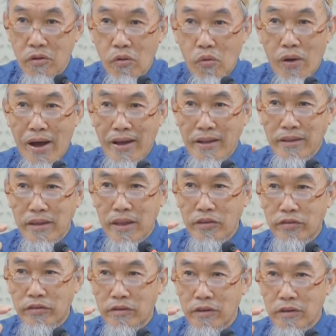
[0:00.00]
one
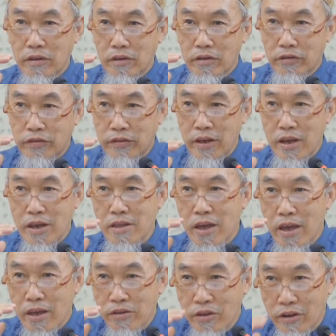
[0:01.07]
this see
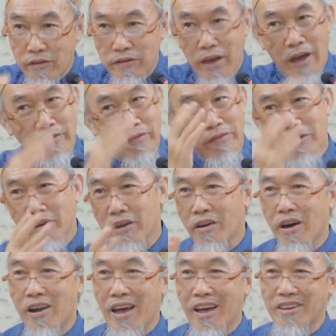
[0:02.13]
the angel of death,
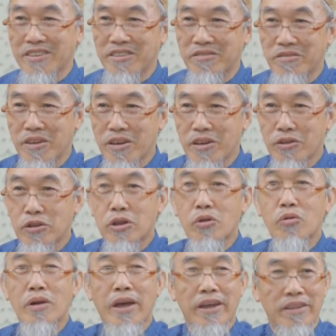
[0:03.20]
khalas,
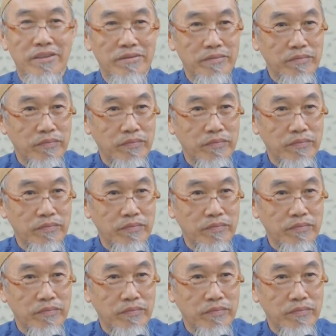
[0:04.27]
too late.